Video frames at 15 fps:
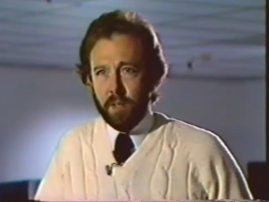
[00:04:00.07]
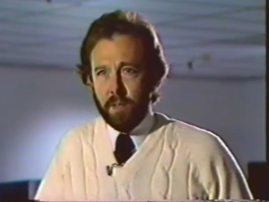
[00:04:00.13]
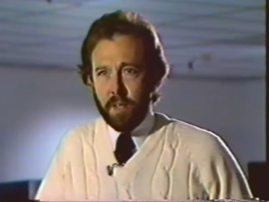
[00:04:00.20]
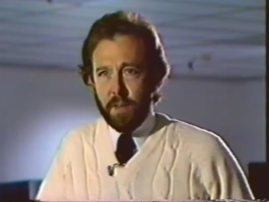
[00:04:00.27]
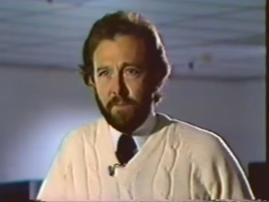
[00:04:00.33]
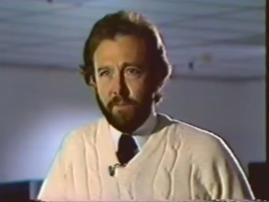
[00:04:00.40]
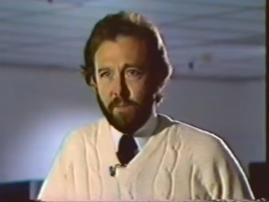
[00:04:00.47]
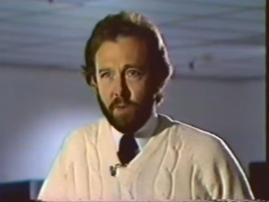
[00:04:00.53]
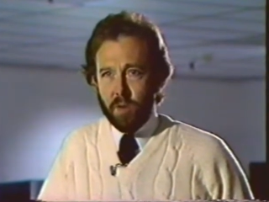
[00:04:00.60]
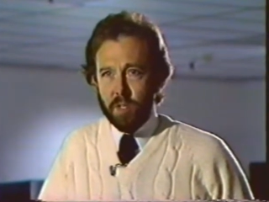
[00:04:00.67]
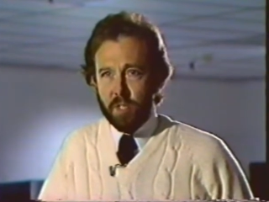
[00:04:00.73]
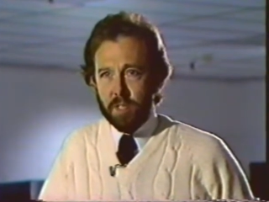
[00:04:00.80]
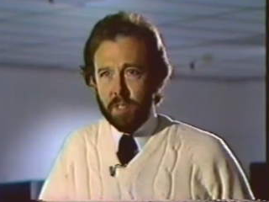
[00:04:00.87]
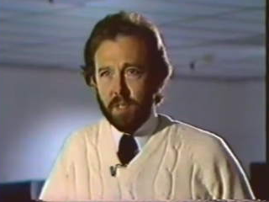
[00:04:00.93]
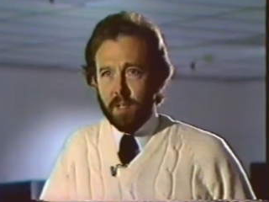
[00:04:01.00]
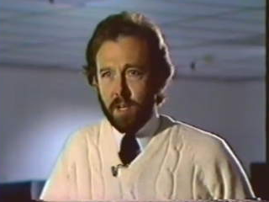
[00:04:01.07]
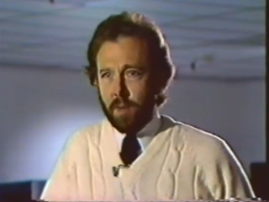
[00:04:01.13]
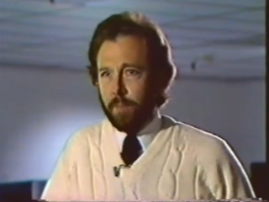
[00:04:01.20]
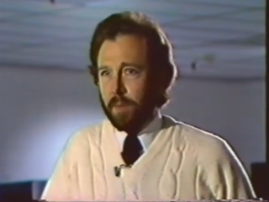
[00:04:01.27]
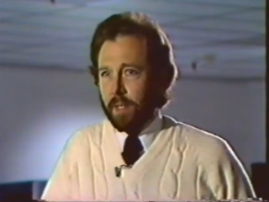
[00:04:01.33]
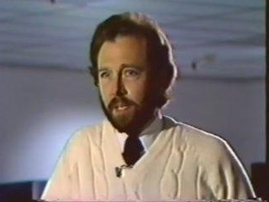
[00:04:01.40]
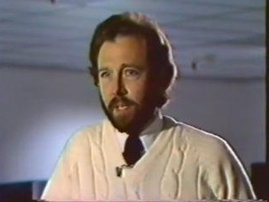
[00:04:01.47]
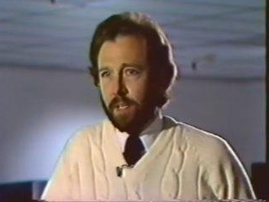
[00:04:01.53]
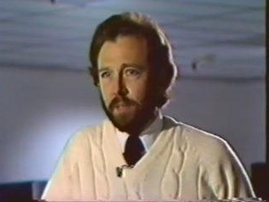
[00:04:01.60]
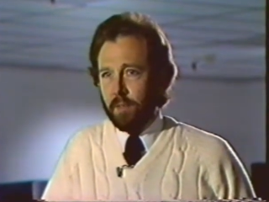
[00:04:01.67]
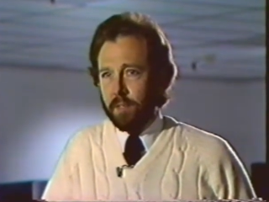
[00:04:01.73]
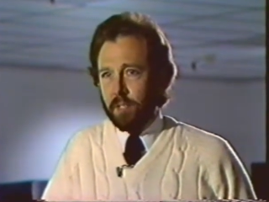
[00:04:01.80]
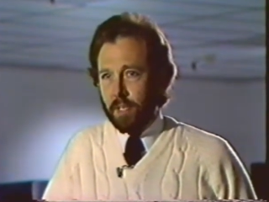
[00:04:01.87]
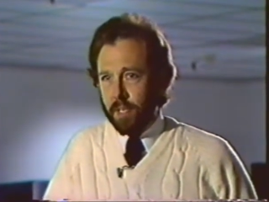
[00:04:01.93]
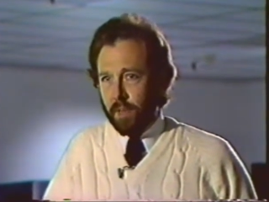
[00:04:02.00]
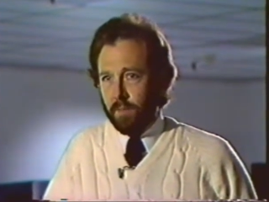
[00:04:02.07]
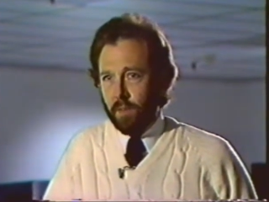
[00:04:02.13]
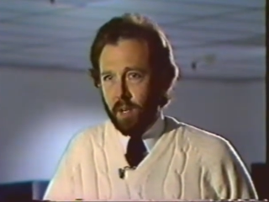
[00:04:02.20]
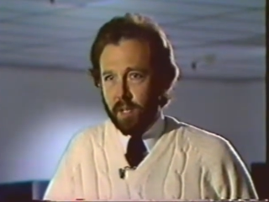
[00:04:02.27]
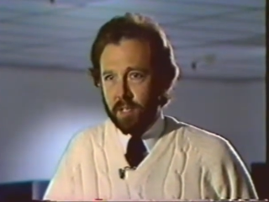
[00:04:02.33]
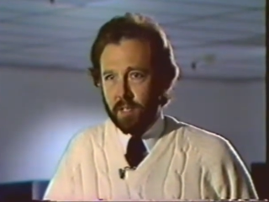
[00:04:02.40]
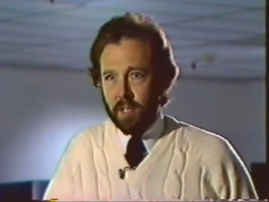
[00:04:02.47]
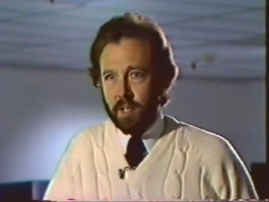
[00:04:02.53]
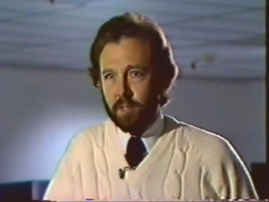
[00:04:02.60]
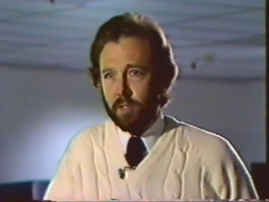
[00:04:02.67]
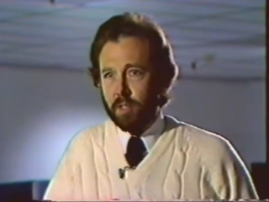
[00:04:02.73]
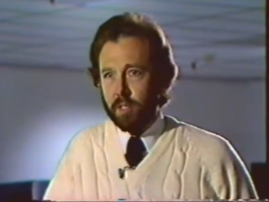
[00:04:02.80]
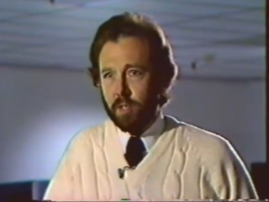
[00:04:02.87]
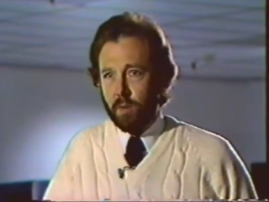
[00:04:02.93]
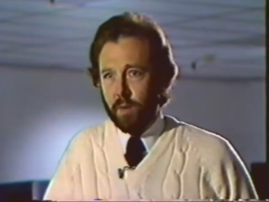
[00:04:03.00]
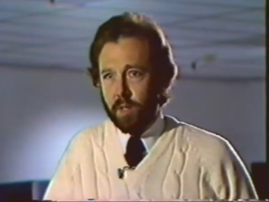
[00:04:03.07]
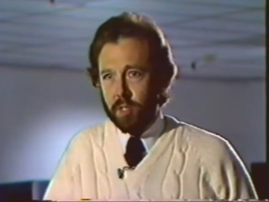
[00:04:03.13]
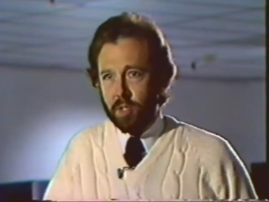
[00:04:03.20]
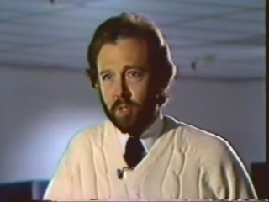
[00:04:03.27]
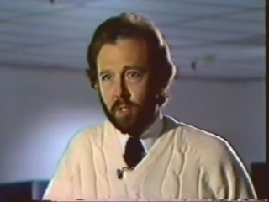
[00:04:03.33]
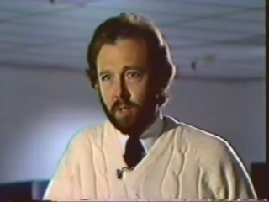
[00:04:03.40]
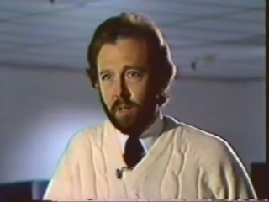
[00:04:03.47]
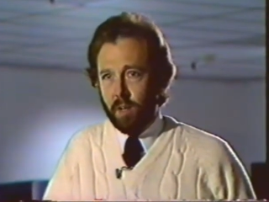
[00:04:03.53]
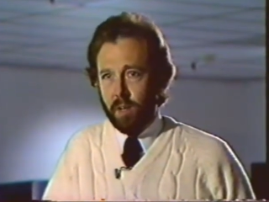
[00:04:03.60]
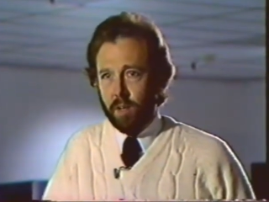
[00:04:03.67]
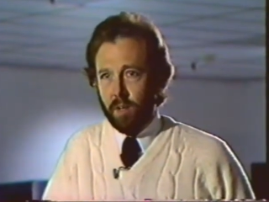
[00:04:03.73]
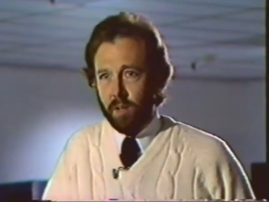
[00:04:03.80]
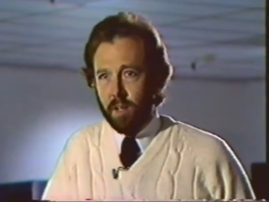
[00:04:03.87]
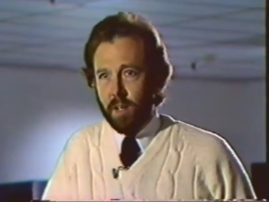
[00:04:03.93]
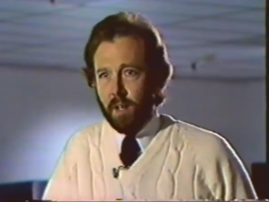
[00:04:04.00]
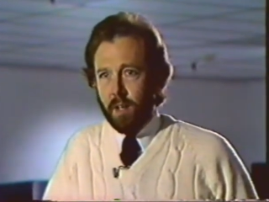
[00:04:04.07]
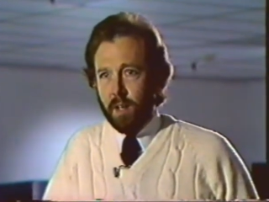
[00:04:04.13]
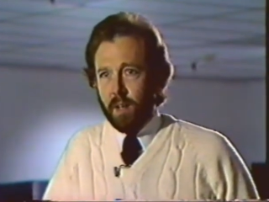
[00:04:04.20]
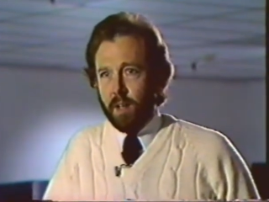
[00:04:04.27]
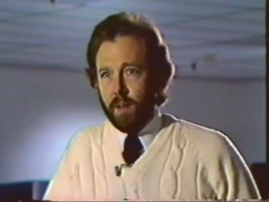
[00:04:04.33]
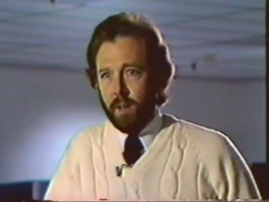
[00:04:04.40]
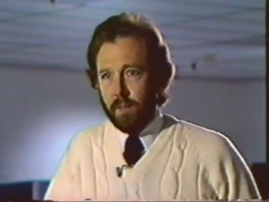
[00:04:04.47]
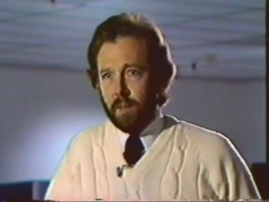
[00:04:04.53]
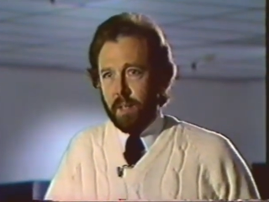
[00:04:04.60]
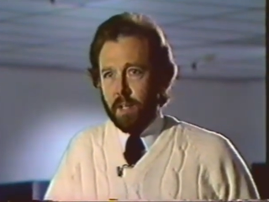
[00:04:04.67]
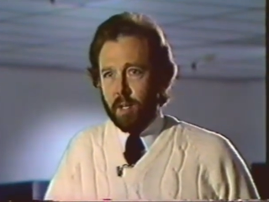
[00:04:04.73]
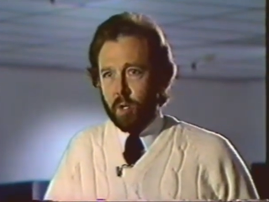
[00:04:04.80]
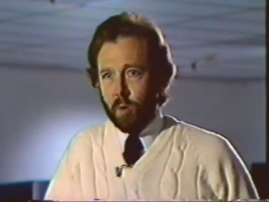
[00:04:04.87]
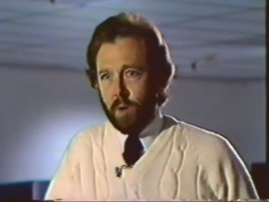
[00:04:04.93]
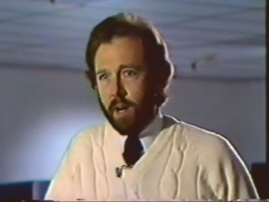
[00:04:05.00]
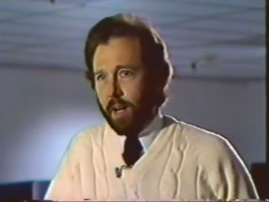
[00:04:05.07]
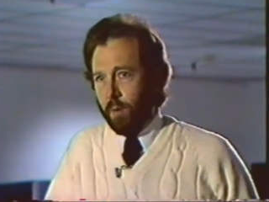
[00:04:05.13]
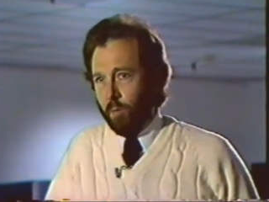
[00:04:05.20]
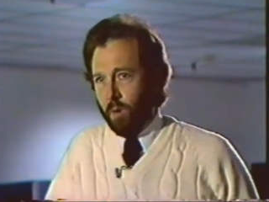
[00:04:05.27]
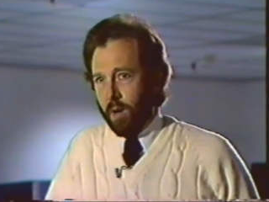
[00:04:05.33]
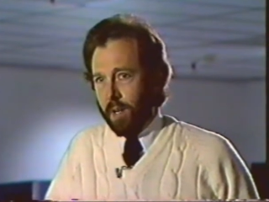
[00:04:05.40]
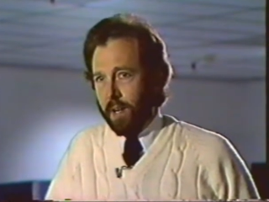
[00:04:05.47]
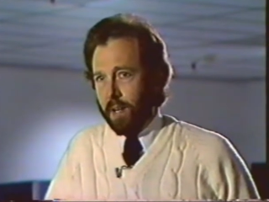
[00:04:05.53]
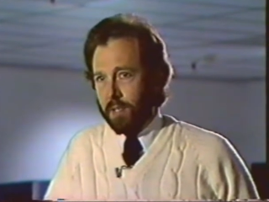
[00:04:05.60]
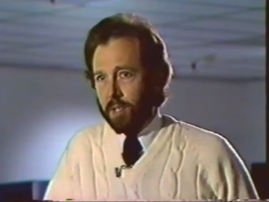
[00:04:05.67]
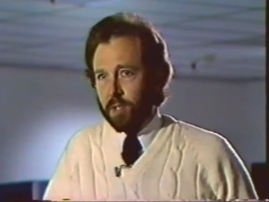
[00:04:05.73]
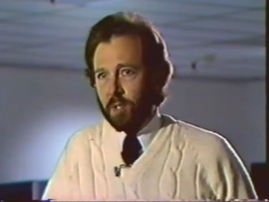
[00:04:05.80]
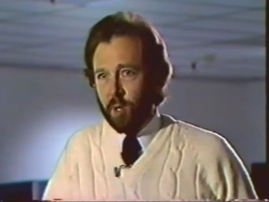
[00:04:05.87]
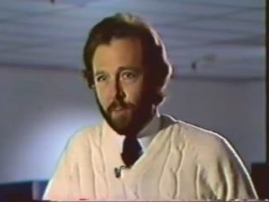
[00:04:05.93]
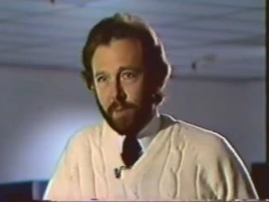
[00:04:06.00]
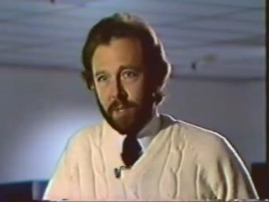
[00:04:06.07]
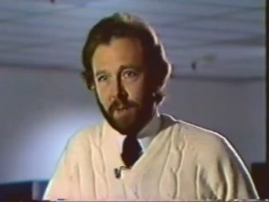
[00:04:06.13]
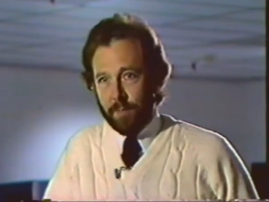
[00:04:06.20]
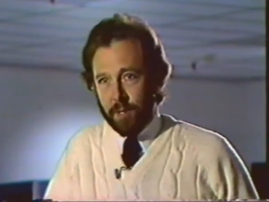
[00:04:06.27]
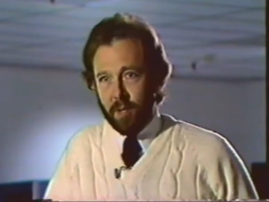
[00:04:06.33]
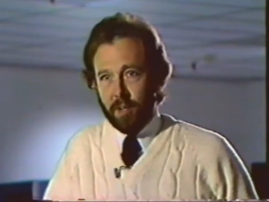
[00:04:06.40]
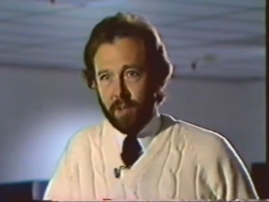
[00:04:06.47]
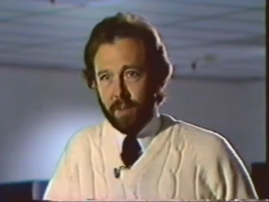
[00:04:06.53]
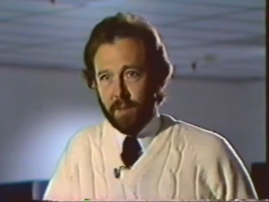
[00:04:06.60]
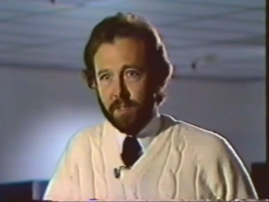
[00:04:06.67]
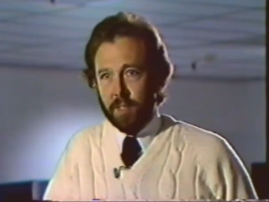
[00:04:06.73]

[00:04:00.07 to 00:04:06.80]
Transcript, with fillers: the first company in the city of Los Angeles to install the Cray one S supercomputer.